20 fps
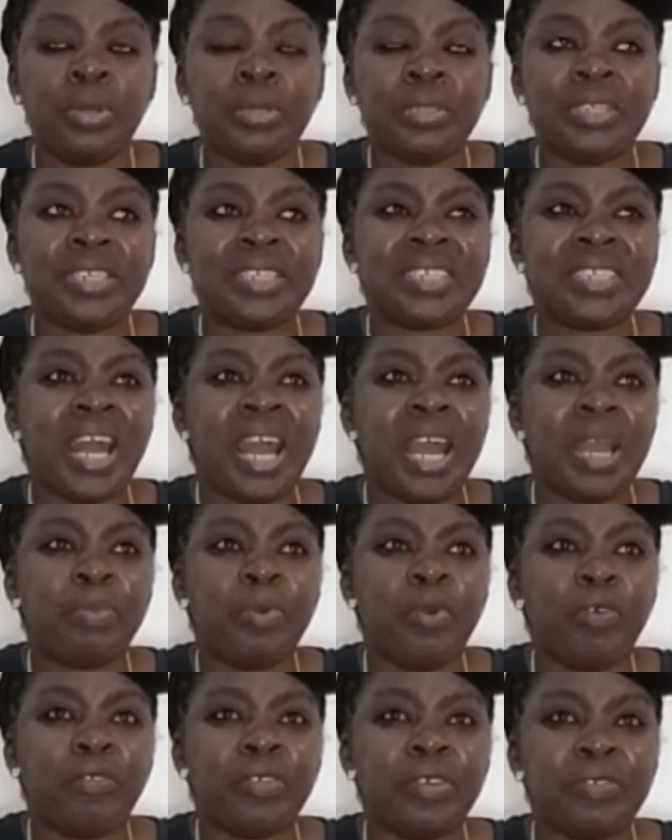the type
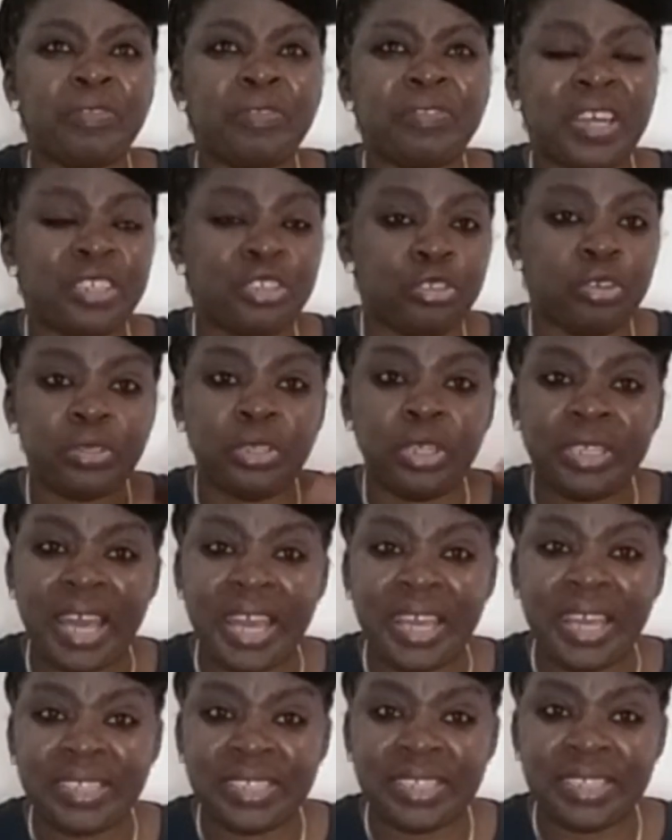of infrastructure that
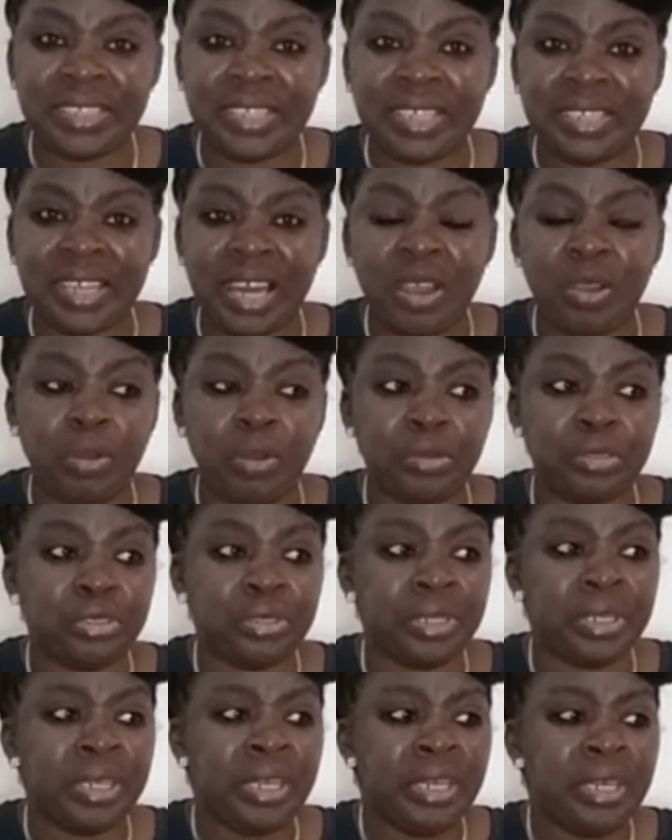exists in that
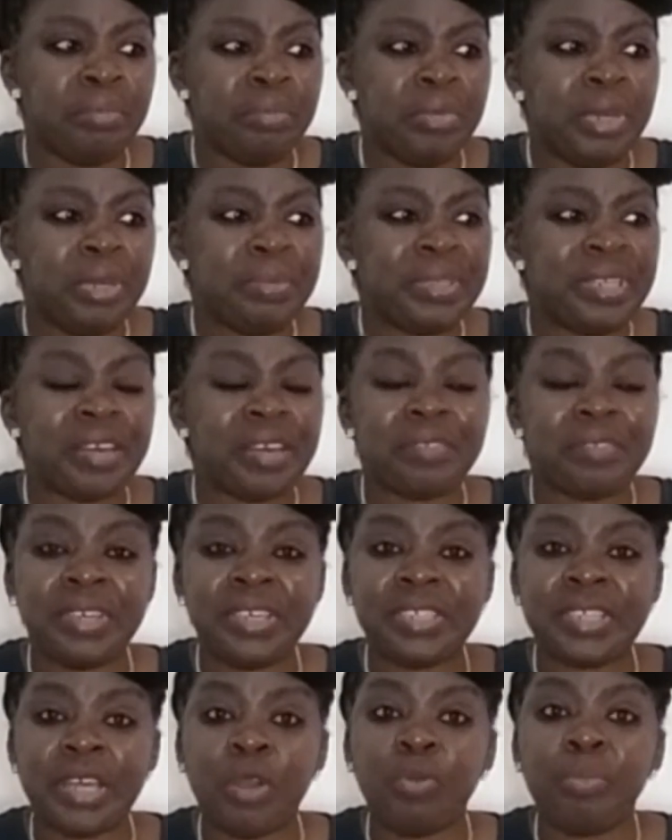country. Maybe there are things
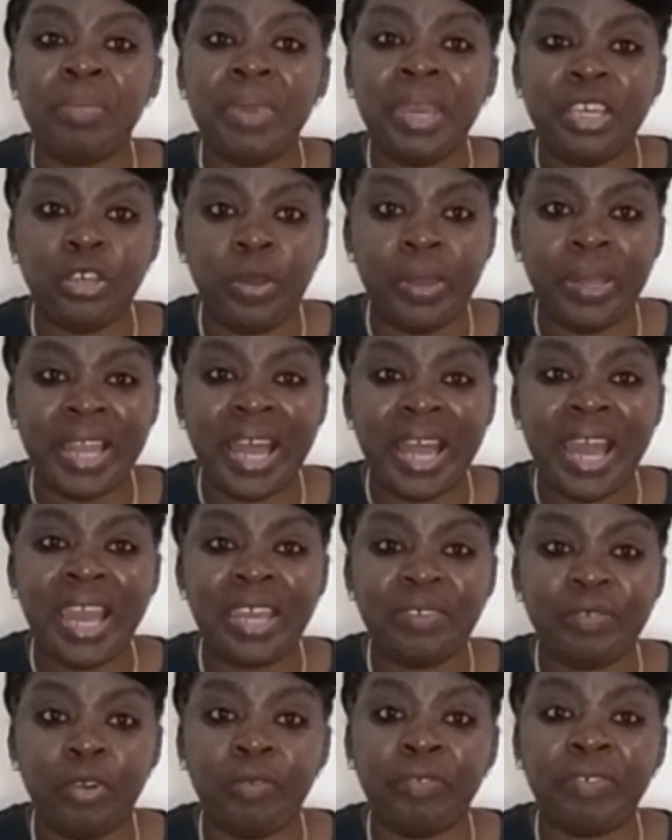that will make your
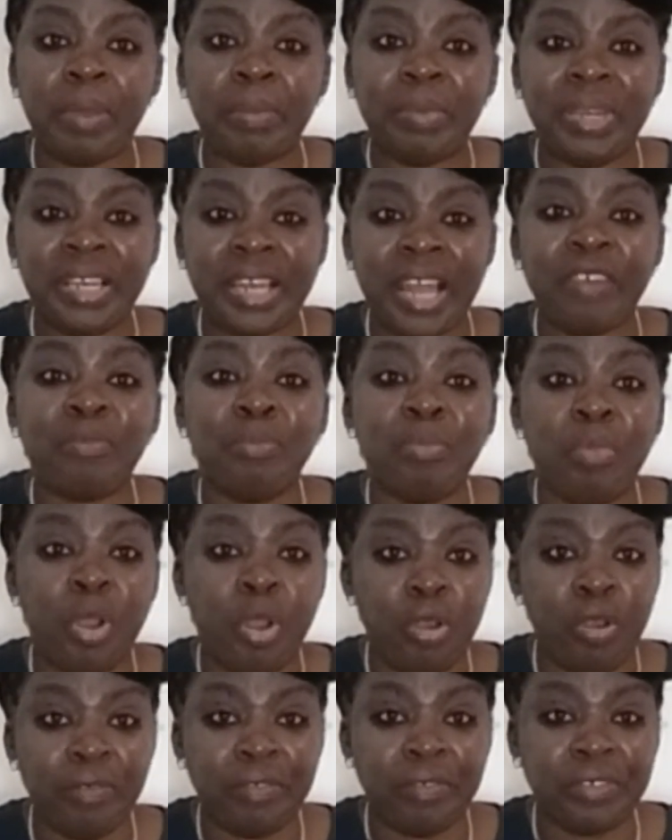life or family life more
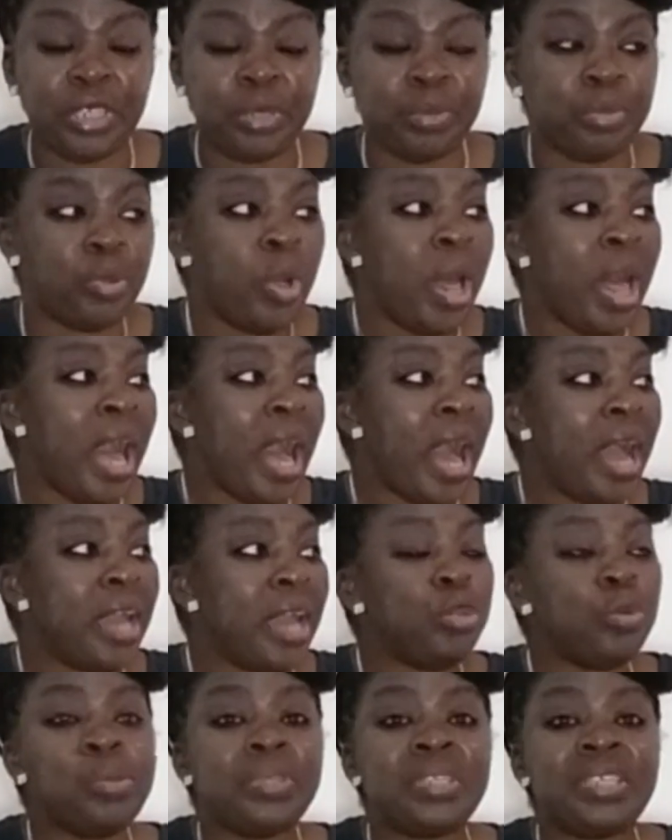comfortable, and
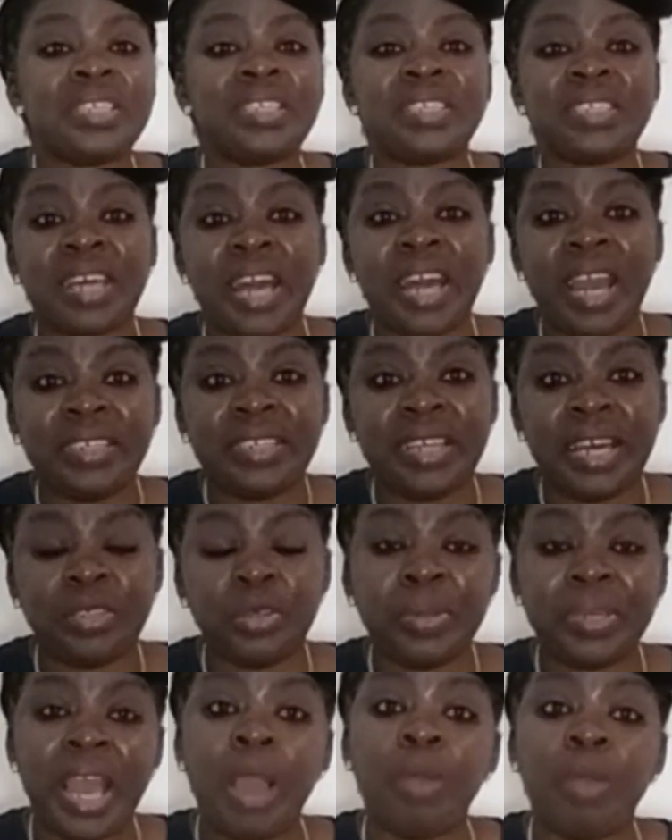you decide that,
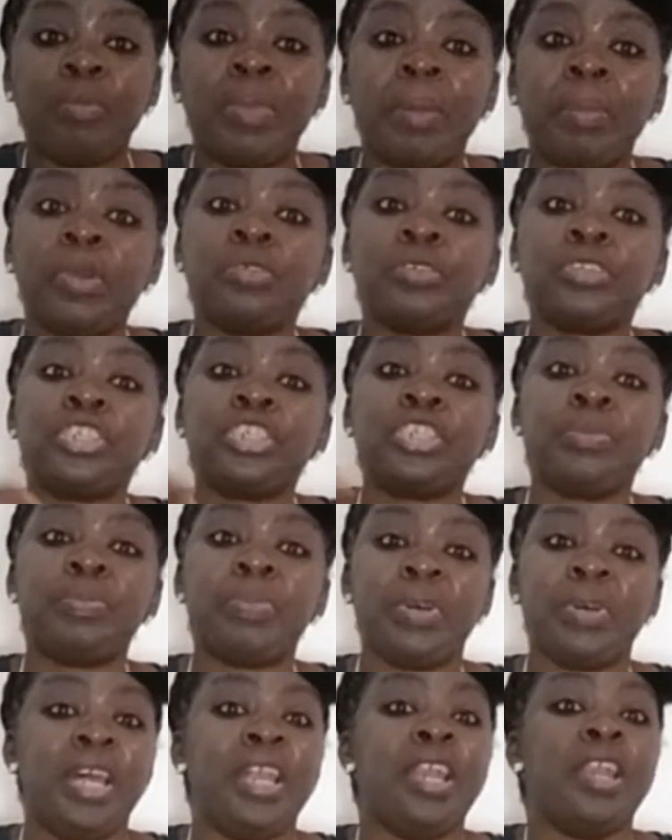okay, I'm going to ship
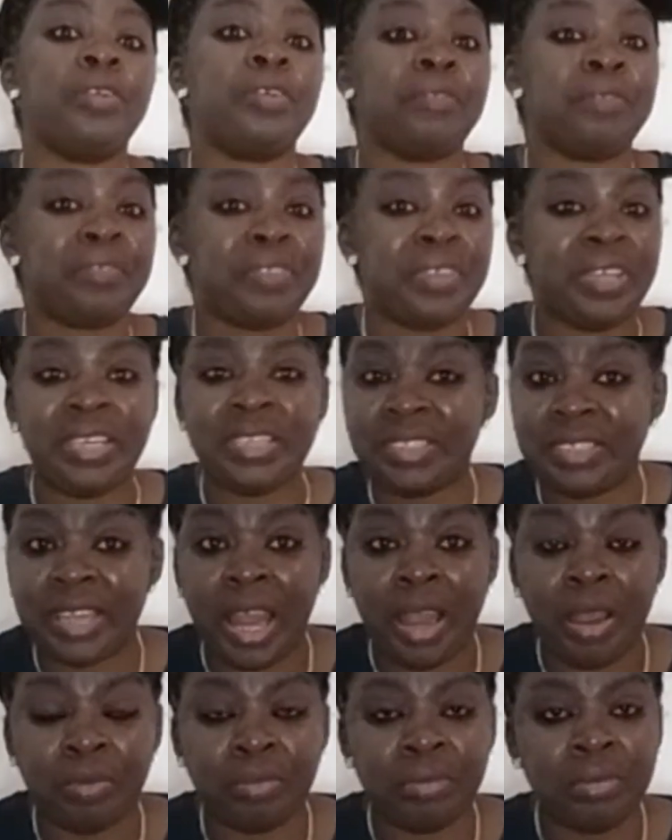a lot of things
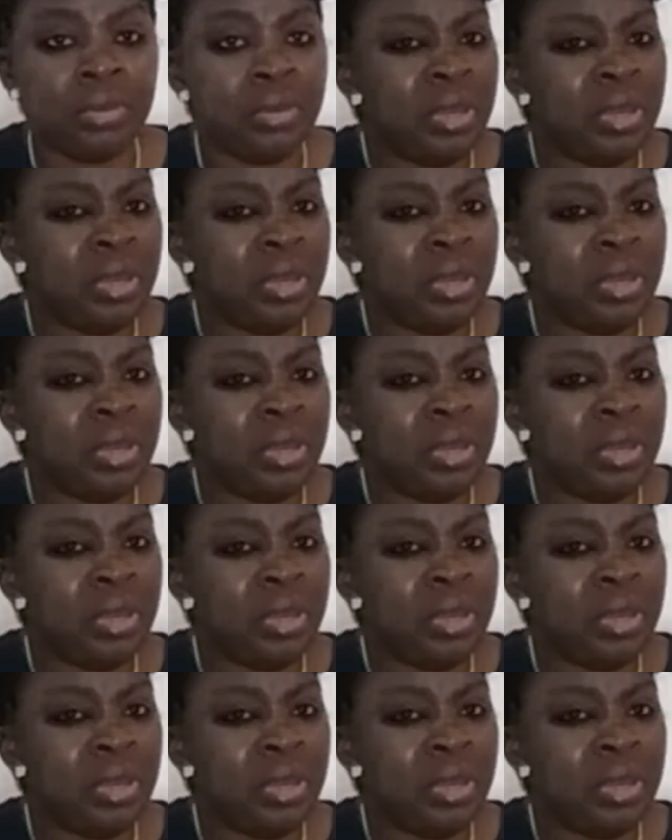down.